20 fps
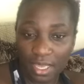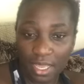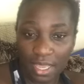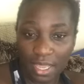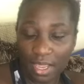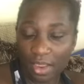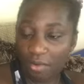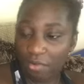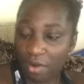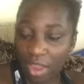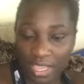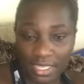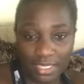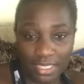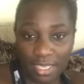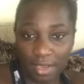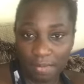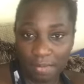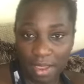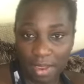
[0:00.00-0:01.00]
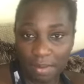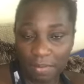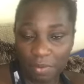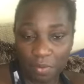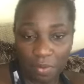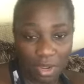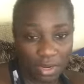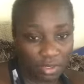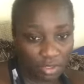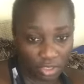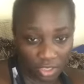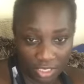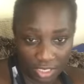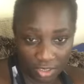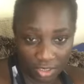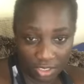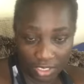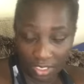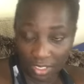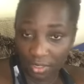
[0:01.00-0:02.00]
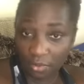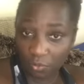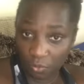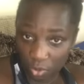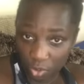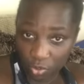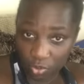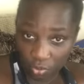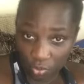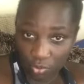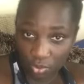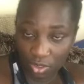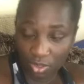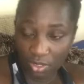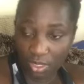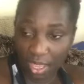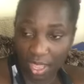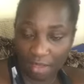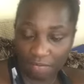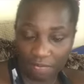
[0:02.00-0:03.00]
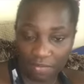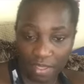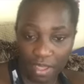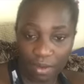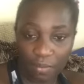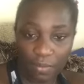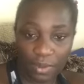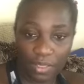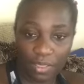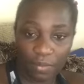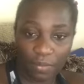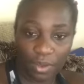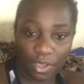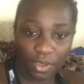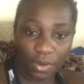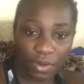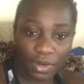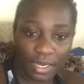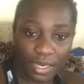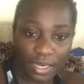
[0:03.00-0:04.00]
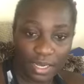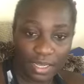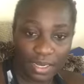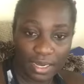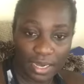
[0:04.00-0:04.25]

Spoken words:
Writing might be one you schedule in. We used to have that when they were younger.